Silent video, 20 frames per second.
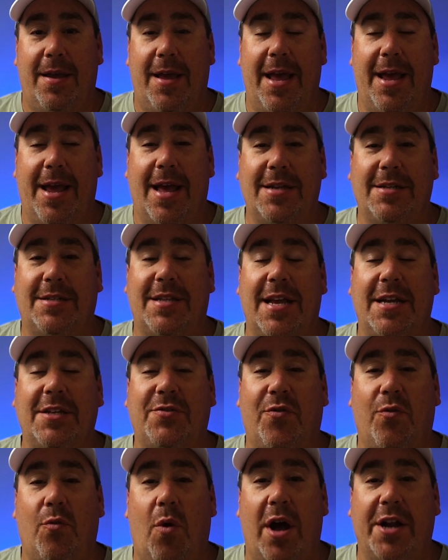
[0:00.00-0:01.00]
Hey guys,
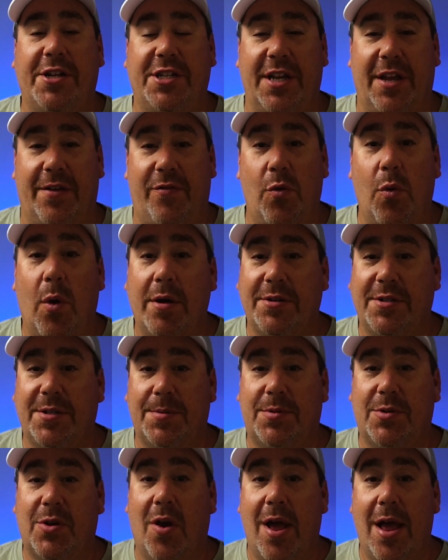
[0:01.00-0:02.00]
thanks for watching. If you want to
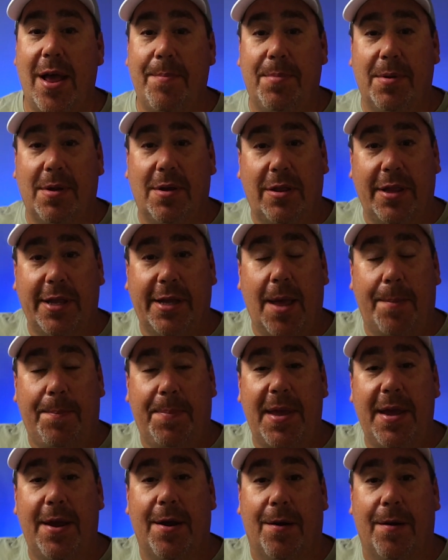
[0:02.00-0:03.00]
subscribe, click
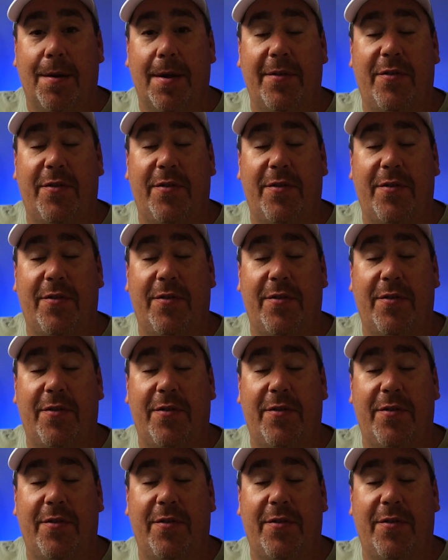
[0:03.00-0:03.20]
up here.